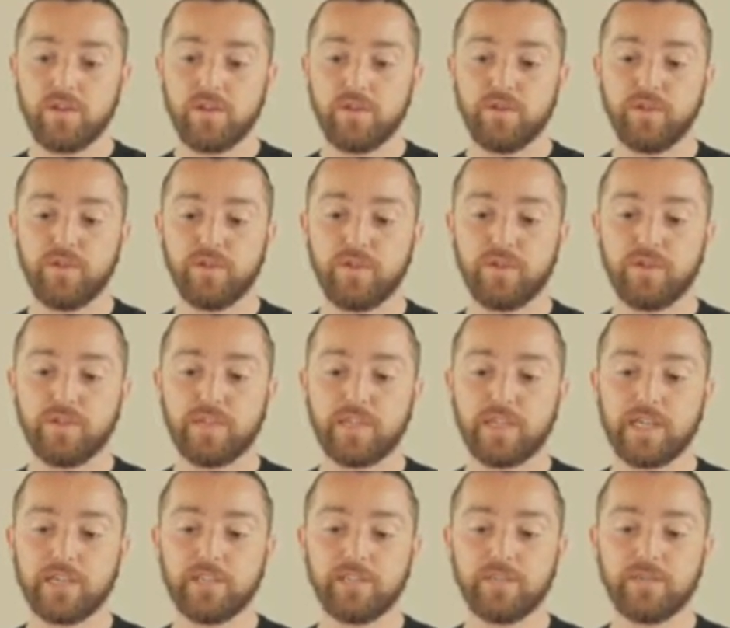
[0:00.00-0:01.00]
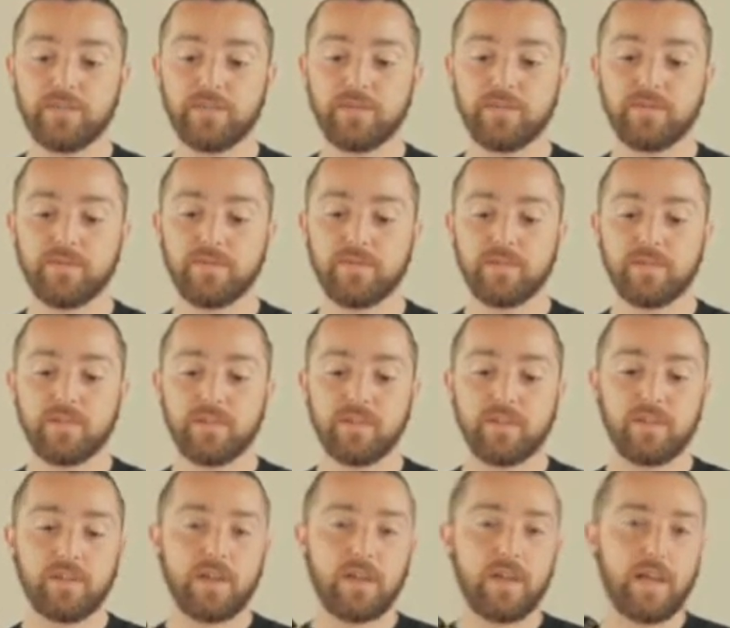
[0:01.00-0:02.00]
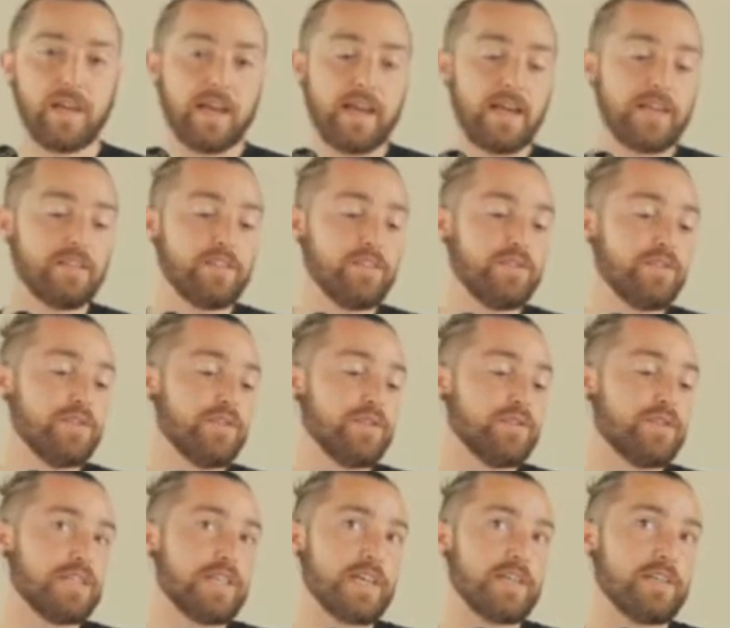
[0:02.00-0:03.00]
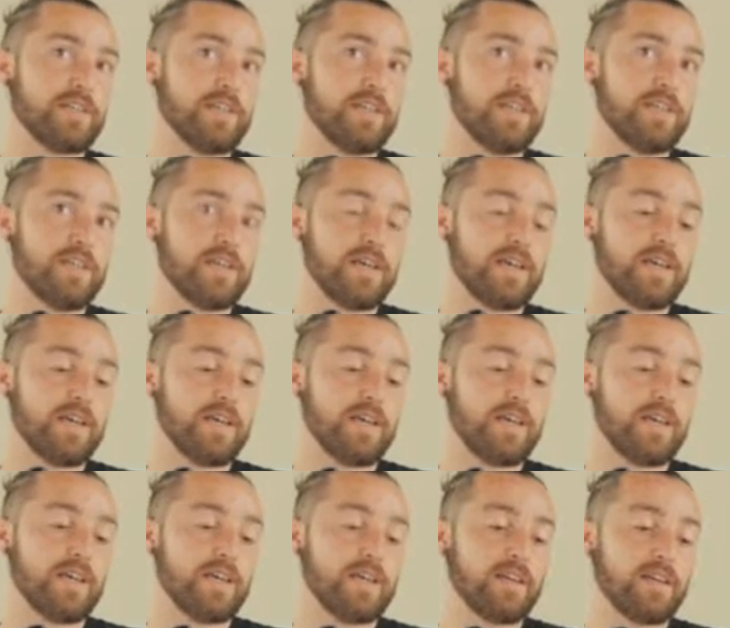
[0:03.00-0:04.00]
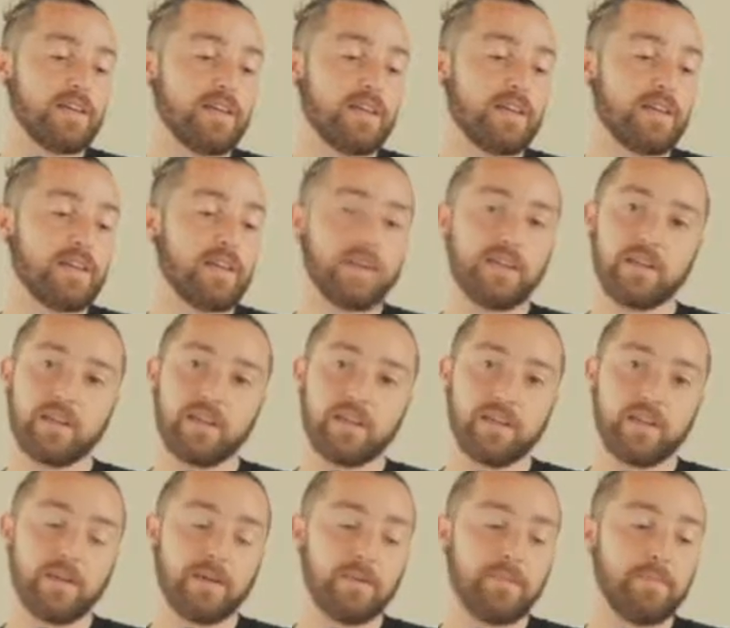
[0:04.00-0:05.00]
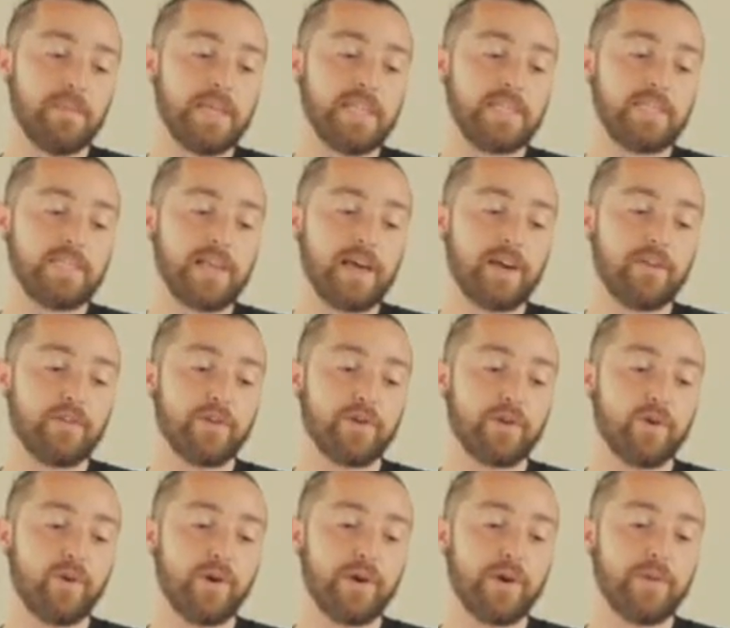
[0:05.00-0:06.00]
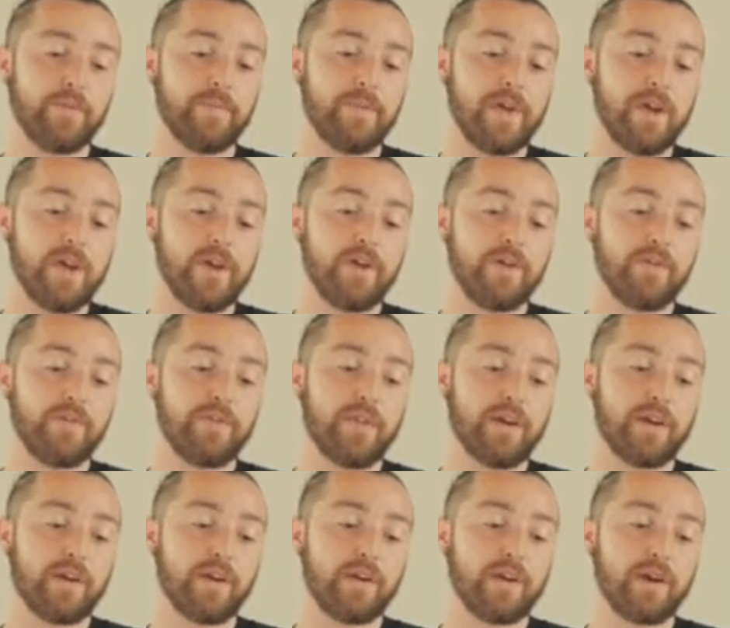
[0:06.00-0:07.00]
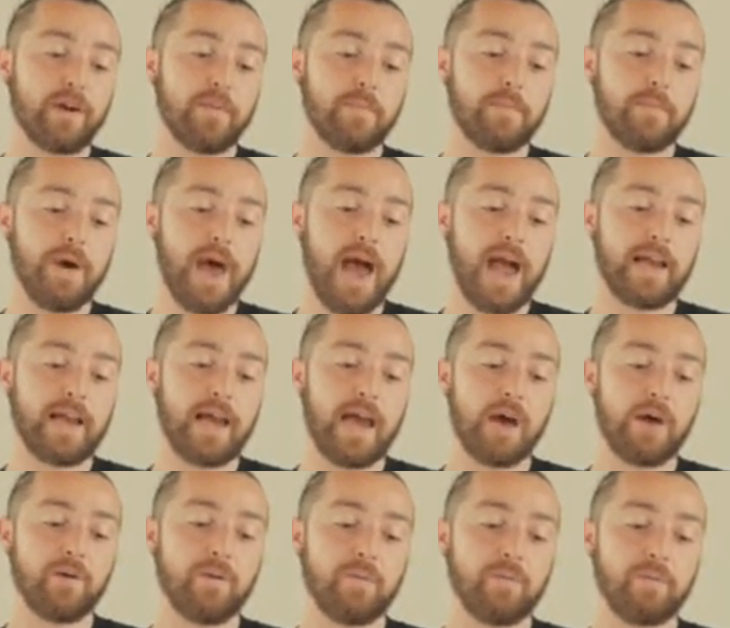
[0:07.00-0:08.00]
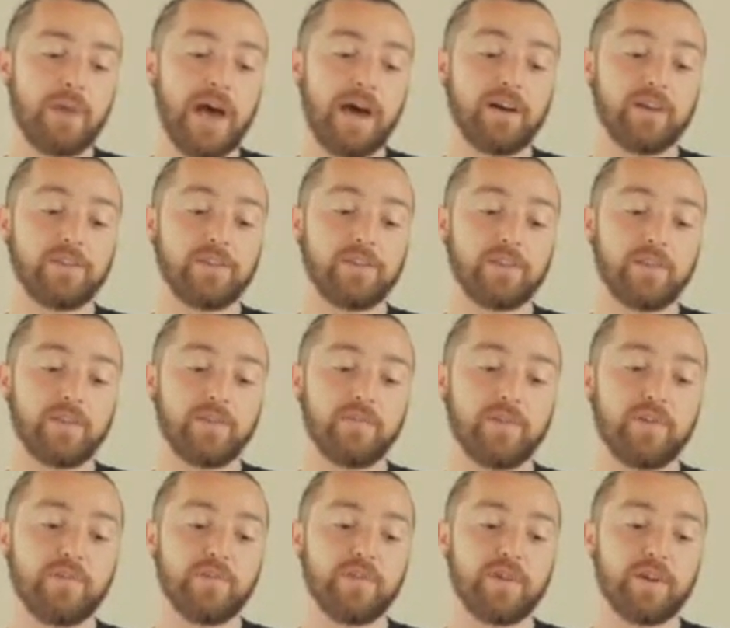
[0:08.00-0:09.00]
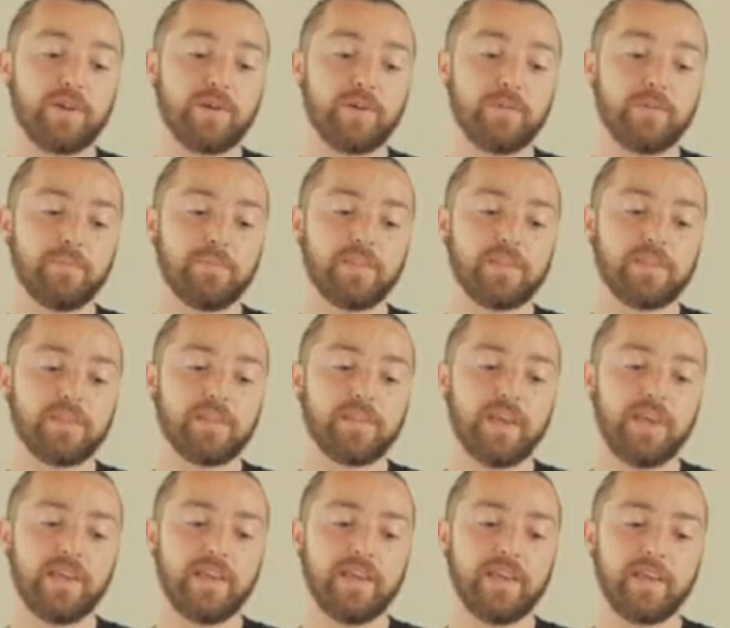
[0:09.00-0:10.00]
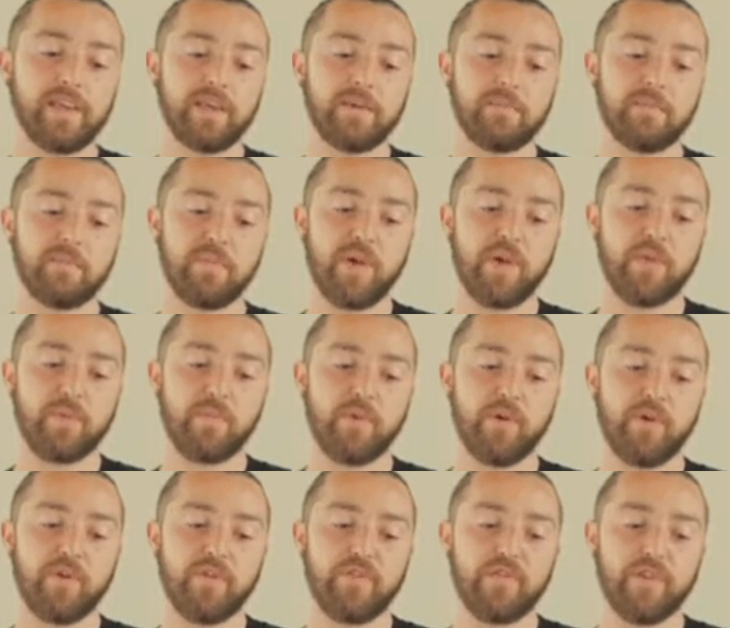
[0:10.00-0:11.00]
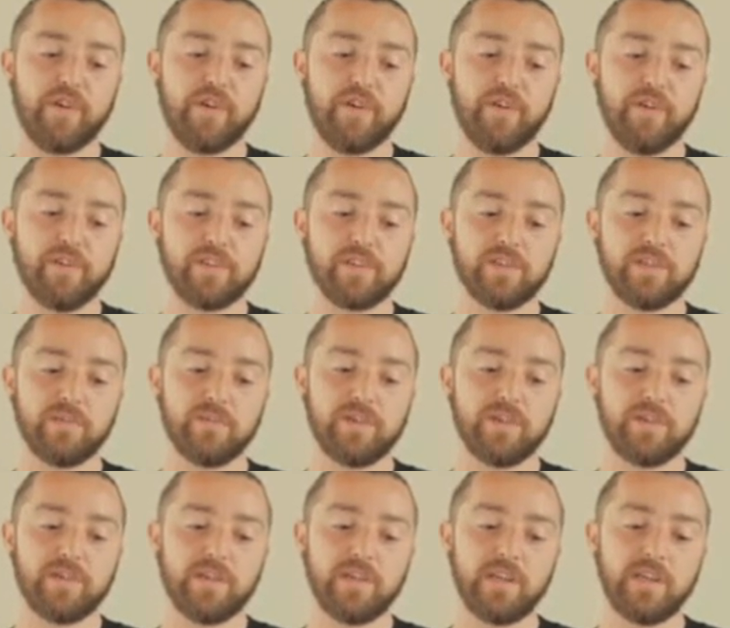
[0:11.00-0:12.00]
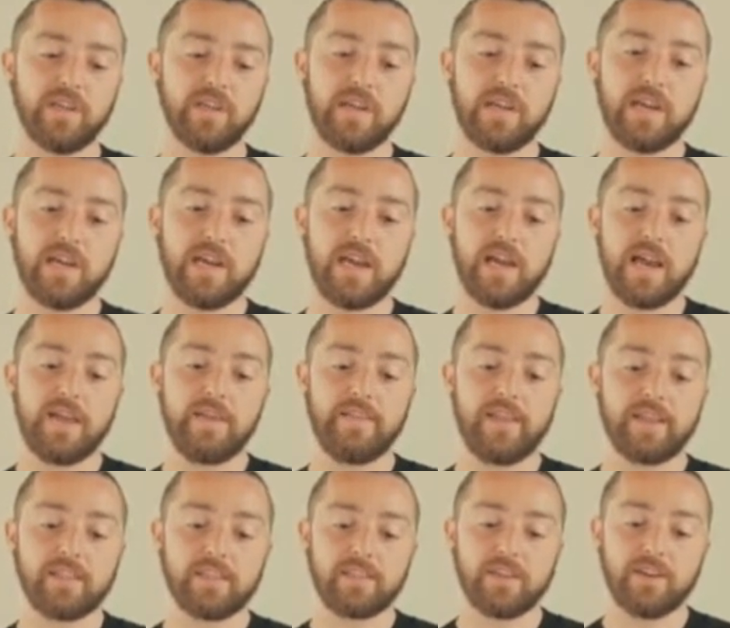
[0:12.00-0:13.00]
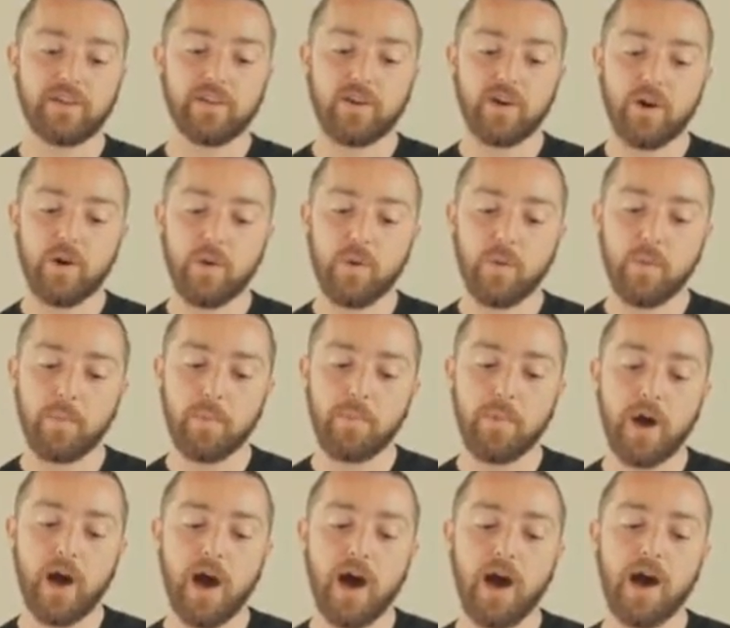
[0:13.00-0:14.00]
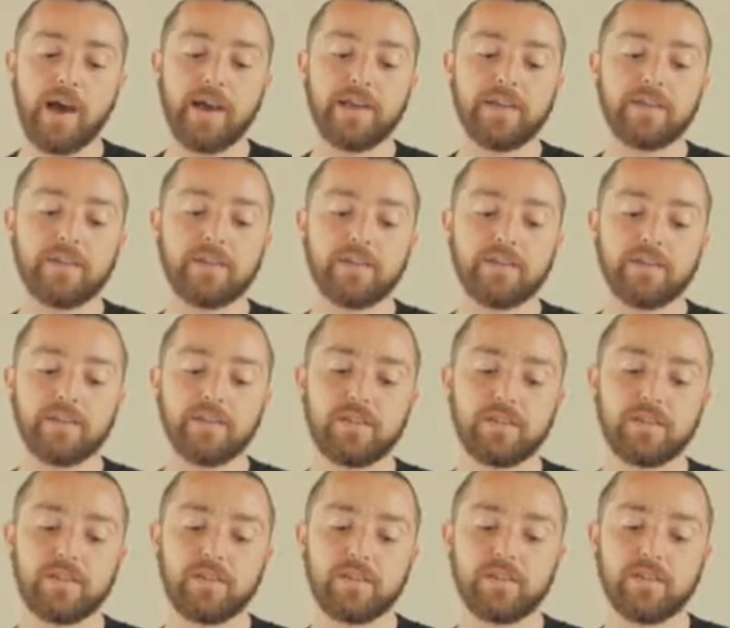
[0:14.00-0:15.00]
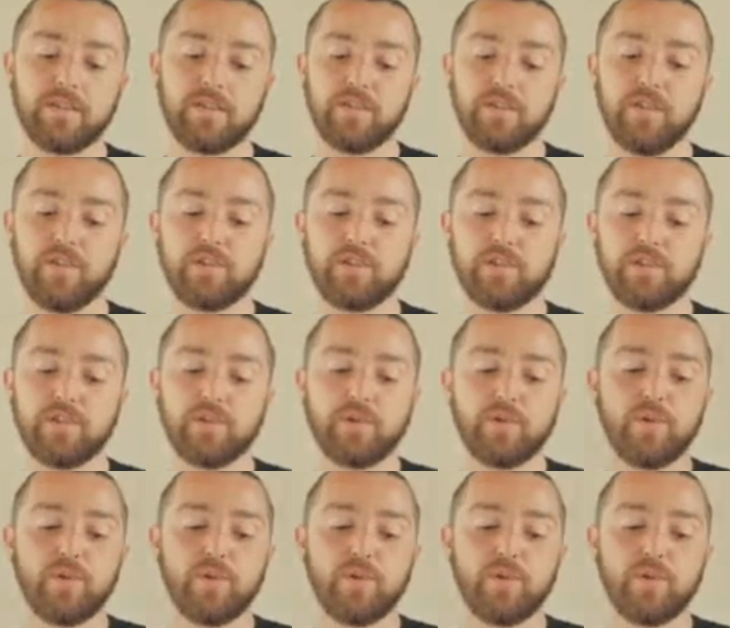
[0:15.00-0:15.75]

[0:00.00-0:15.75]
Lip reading: You do the retention, and as you do the retention and it meets that other coin, you're then going to come back out, balanced on the middle finger, but slightly clipped by the pointer finger as stability, and that's going to go behind those two